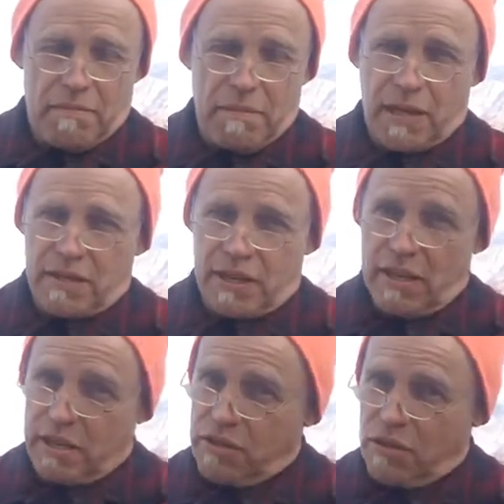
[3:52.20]
because he
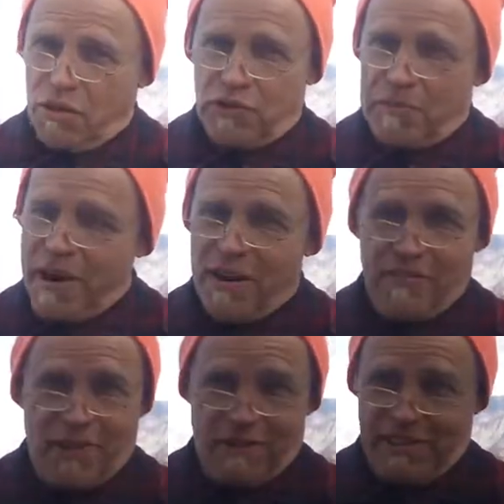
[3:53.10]
controls the brown
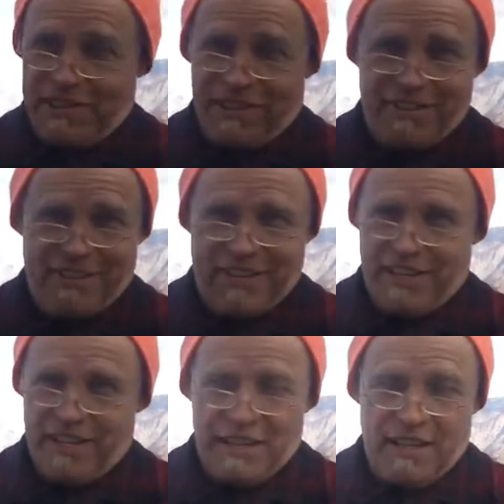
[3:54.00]
vote in this country.
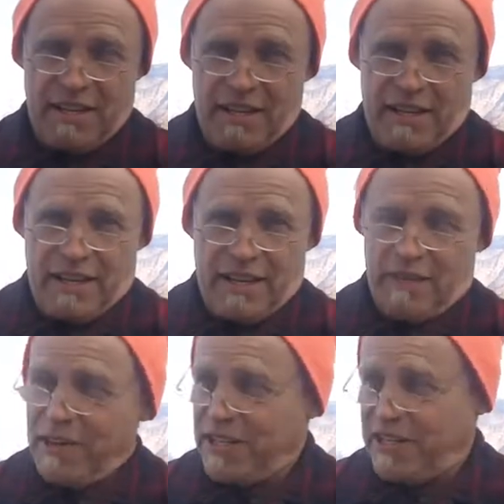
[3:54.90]

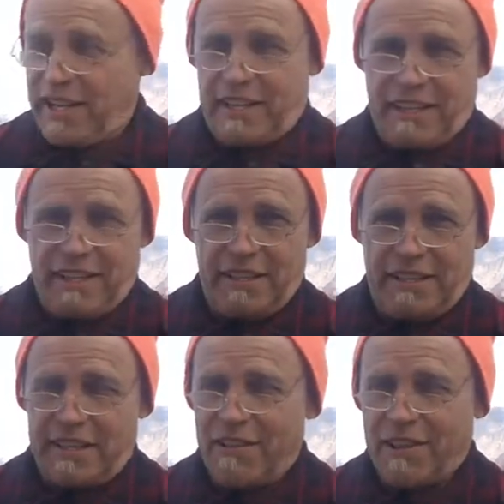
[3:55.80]
And we've seen
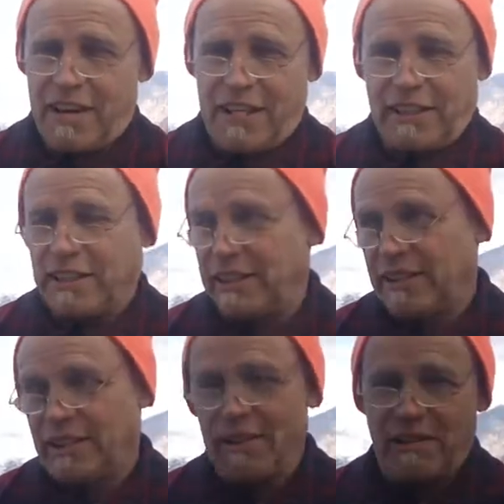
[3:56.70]
these neocon
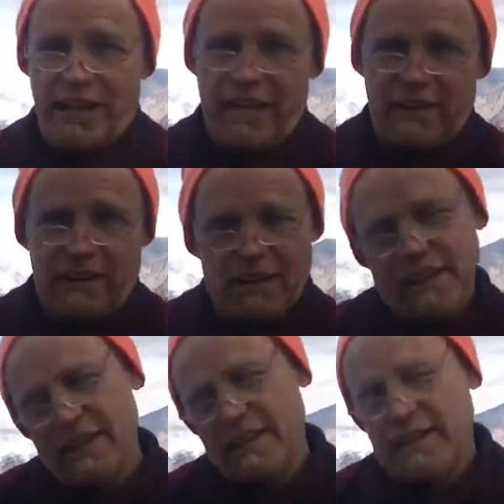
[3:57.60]
Kool-Aid
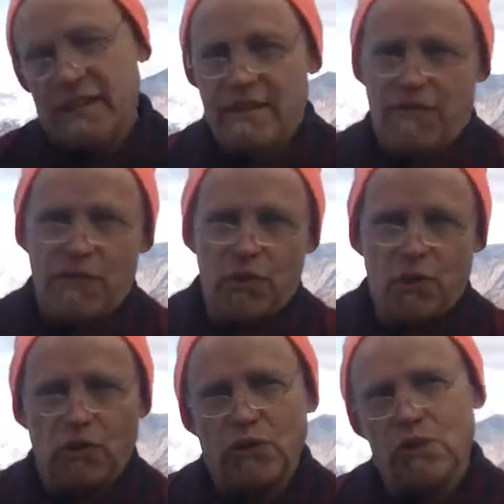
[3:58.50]

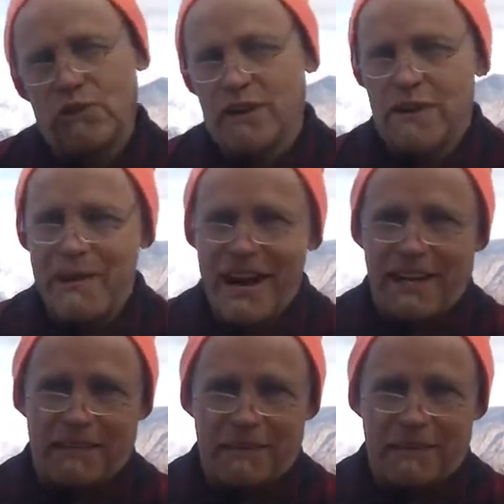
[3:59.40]
fools who turn their back on